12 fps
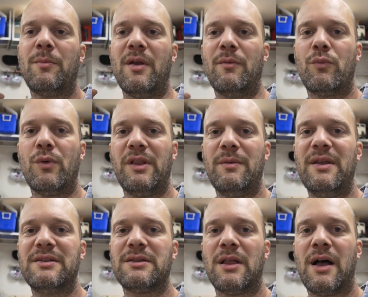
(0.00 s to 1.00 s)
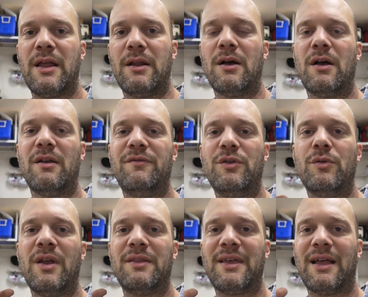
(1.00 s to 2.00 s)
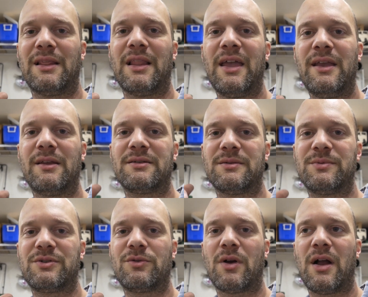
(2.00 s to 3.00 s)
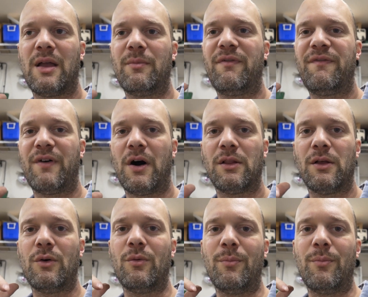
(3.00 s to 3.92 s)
It really means a lot uh, if you hit that like, subscribe, follow